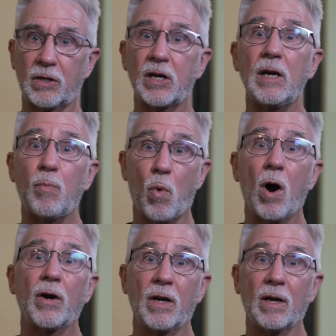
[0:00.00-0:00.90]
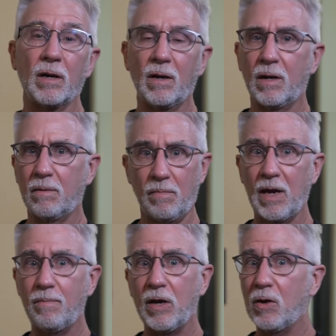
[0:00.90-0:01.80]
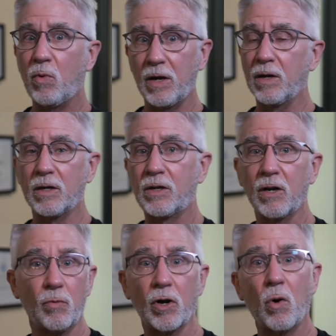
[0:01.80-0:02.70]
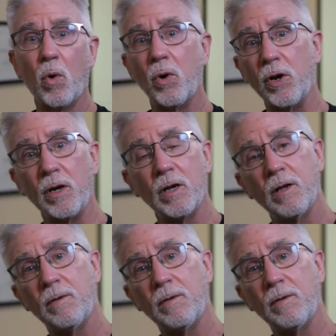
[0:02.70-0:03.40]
sleepwalking may be witnessed and recorded.